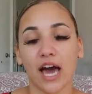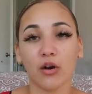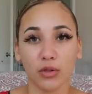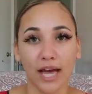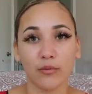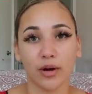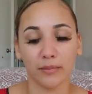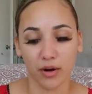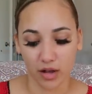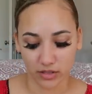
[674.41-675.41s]
I don't like
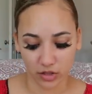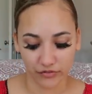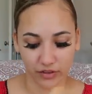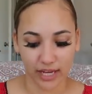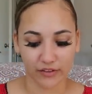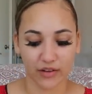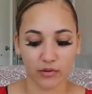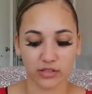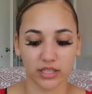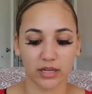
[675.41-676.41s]
wearing bras, so I feel like if
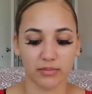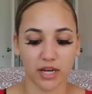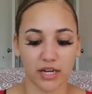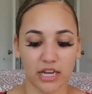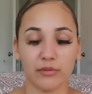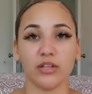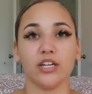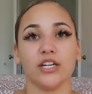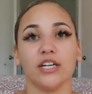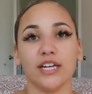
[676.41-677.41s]
I was to get them done, it would
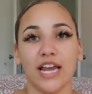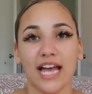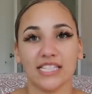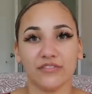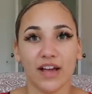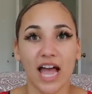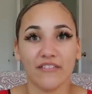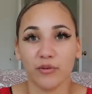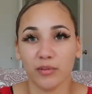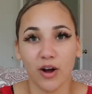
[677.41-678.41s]
look good as if I
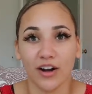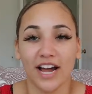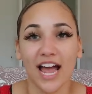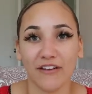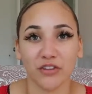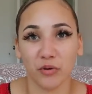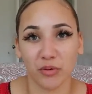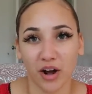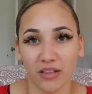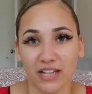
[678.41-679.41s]
have a bra and I have no
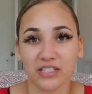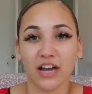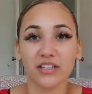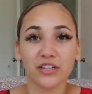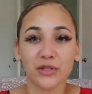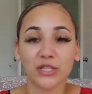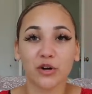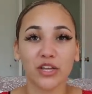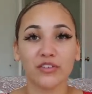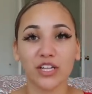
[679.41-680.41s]
bra on. So I literally
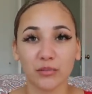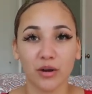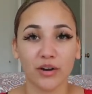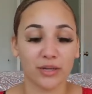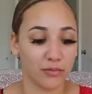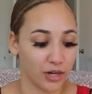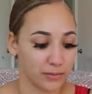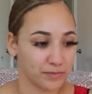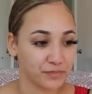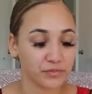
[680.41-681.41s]
don't even need a bra
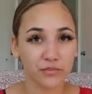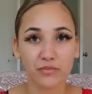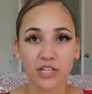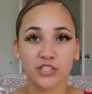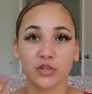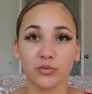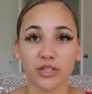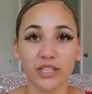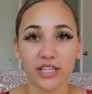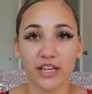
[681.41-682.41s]
anymore. So
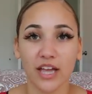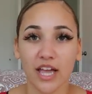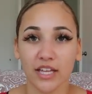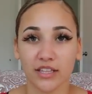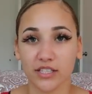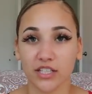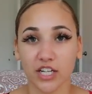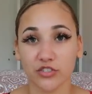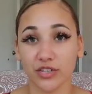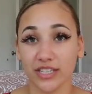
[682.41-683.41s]
really, the
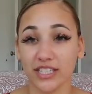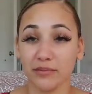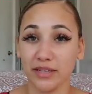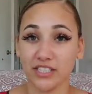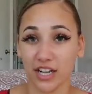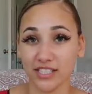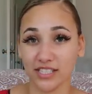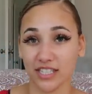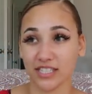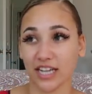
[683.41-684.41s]
surgery did me
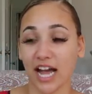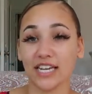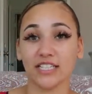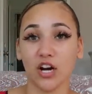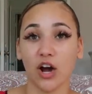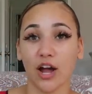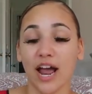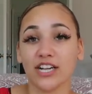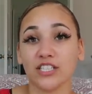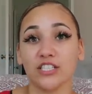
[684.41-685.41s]
justice. Like I don't,
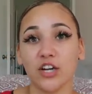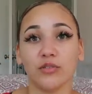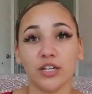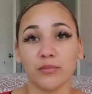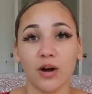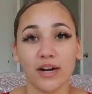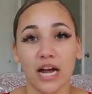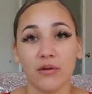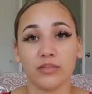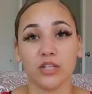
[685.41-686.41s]
I actually don't need a bra
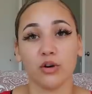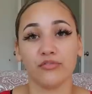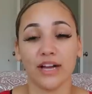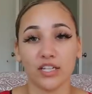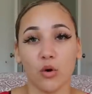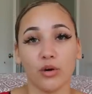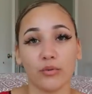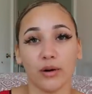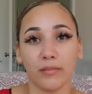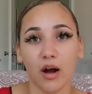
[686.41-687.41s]
now. So if I don't
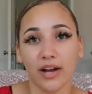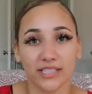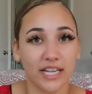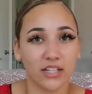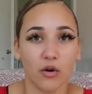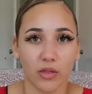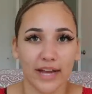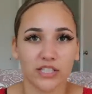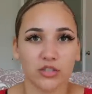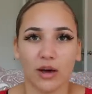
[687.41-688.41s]
wanna wear a bra cause I don't
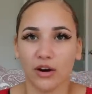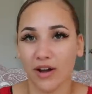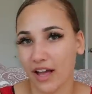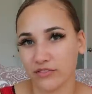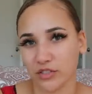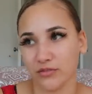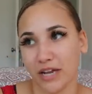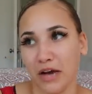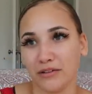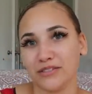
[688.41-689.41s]
like to, I don't have to
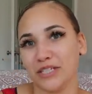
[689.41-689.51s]
now.